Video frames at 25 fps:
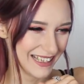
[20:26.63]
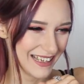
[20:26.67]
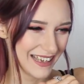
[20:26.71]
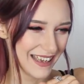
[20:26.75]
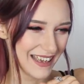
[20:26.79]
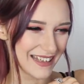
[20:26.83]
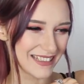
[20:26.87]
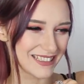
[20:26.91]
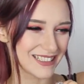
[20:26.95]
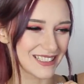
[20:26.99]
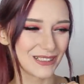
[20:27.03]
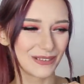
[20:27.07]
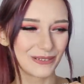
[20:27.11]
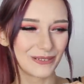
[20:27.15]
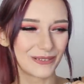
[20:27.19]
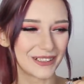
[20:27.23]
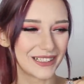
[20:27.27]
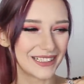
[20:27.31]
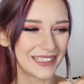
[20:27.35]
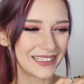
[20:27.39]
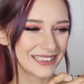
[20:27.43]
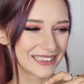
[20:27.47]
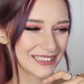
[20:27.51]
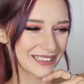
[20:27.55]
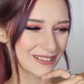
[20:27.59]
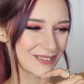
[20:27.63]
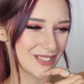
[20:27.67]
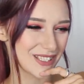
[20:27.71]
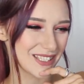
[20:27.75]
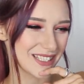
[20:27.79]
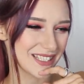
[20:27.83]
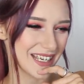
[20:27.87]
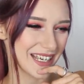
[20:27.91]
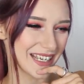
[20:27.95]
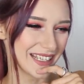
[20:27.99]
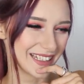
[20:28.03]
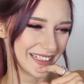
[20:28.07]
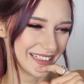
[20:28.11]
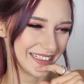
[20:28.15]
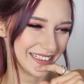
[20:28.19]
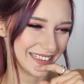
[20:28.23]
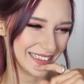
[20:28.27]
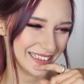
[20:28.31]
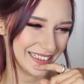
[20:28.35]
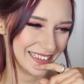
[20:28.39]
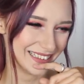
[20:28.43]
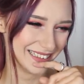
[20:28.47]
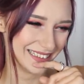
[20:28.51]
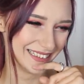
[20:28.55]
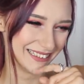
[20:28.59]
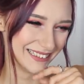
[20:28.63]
it's a world of sin.